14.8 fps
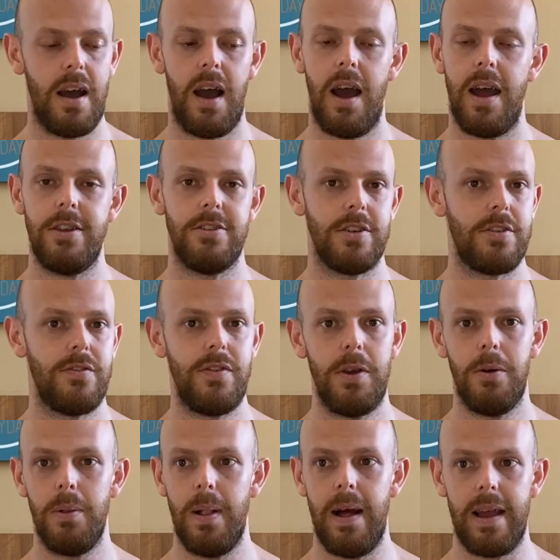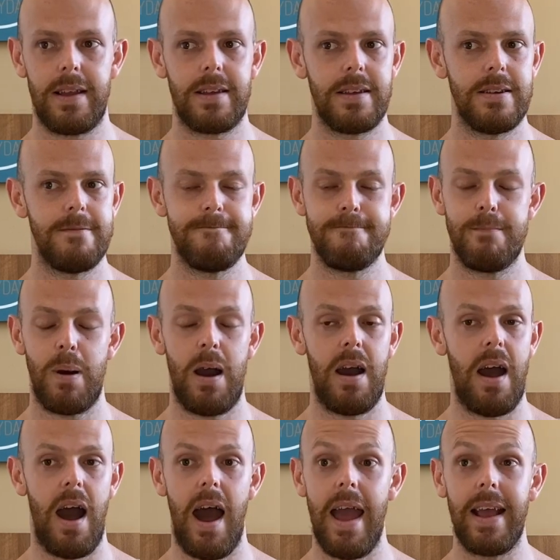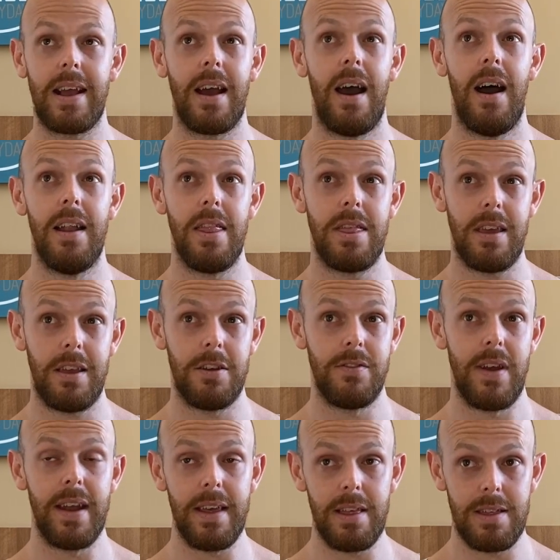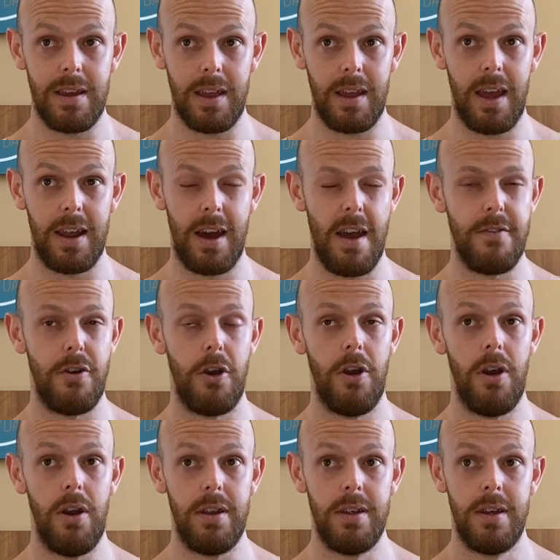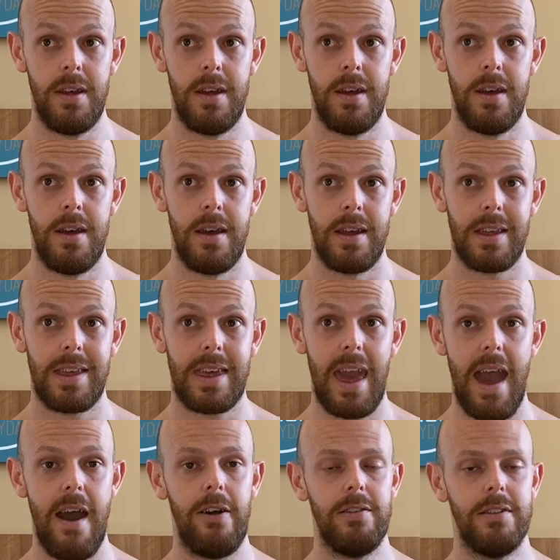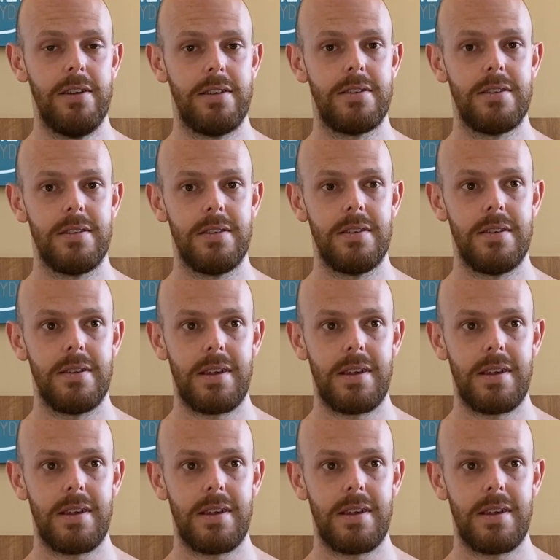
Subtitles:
I just feel like I can't think of anything, and I've heard countless